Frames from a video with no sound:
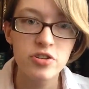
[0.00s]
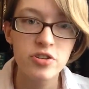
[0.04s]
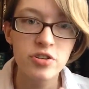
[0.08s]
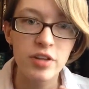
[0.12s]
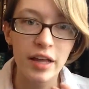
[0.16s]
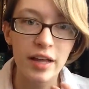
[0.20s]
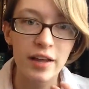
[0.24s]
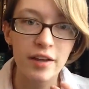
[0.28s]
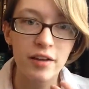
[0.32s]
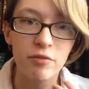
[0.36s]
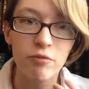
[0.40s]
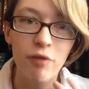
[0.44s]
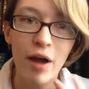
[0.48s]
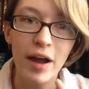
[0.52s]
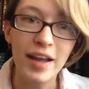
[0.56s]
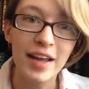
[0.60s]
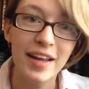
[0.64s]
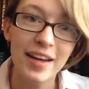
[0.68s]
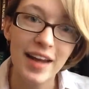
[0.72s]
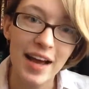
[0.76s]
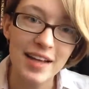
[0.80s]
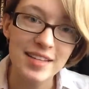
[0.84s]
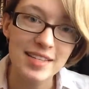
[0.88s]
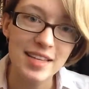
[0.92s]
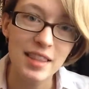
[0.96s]
like
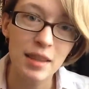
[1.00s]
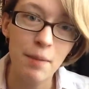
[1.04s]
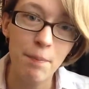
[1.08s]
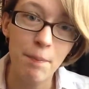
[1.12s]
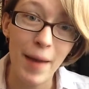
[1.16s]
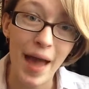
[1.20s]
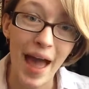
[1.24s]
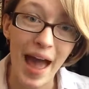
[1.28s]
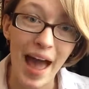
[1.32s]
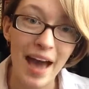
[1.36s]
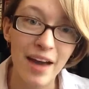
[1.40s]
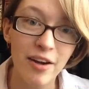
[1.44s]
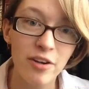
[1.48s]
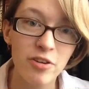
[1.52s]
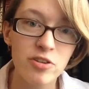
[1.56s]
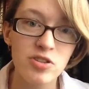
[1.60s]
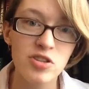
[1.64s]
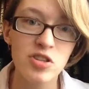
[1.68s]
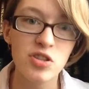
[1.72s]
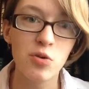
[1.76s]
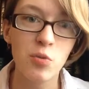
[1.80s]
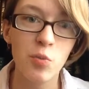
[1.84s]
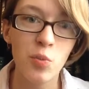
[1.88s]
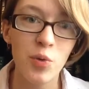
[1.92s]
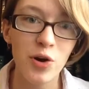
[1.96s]
recognizing the
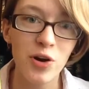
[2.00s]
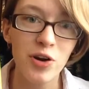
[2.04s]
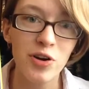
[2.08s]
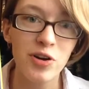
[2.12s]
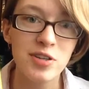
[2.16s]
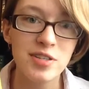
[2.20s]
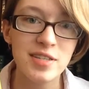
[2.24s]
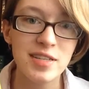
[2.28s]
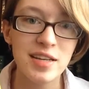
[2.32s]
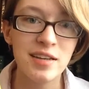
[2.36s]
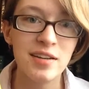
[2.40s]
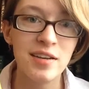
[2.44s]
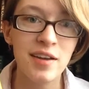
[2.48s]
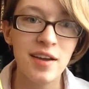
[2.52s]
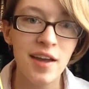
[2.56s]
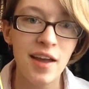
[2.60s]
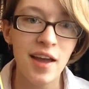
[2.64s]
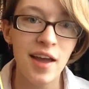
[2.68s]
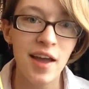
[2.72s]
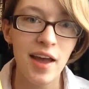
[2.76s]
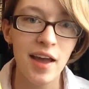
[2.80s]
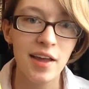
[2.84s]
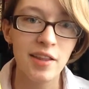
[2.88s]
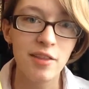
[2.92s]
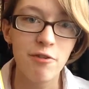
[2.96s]
patterns and the words and
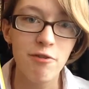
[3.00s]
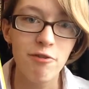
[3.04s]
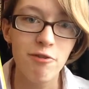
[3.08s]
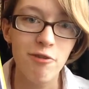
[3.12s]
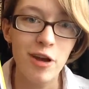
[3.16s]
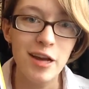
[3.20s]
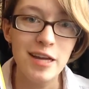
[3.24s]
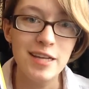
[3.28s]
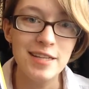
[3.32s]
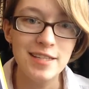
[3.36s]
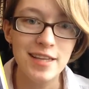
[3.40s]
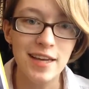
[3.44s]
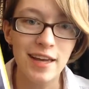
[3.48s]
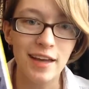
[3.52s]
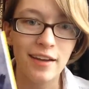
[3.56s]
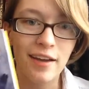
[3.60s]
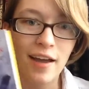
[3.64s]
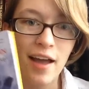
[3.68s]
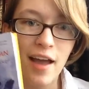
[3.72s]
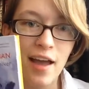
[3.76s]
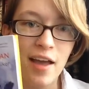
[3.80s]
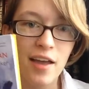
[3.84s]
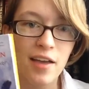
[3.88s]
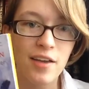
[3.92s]
the phrasing,